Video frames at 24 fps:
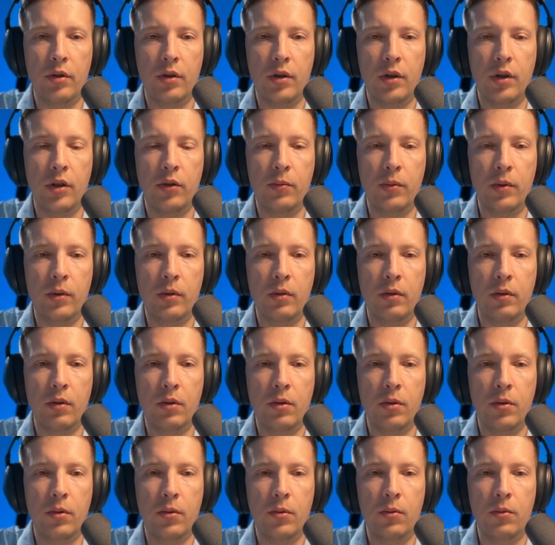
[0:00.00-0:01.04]
It will
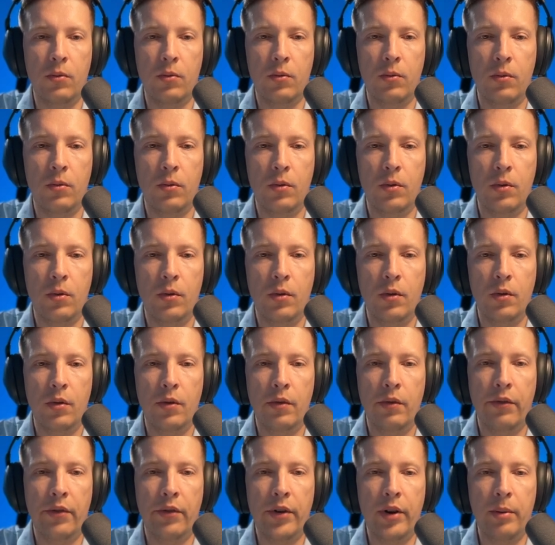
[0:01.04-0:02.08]
go
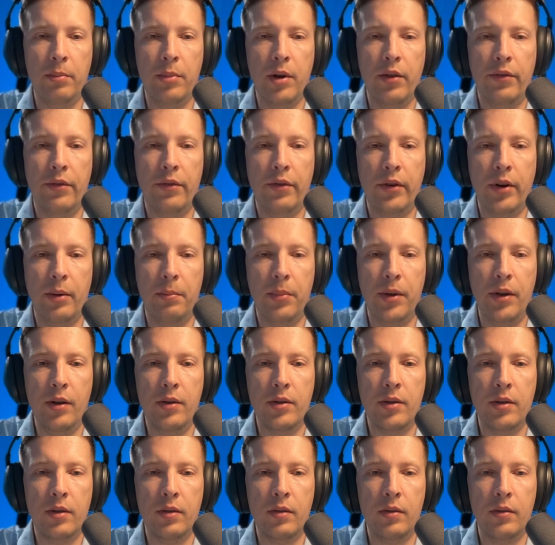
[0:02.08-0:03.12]
3 by 3
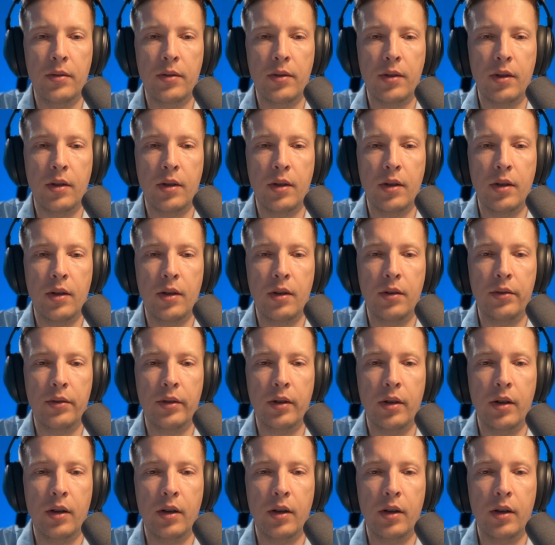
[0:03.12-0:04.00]
pixels and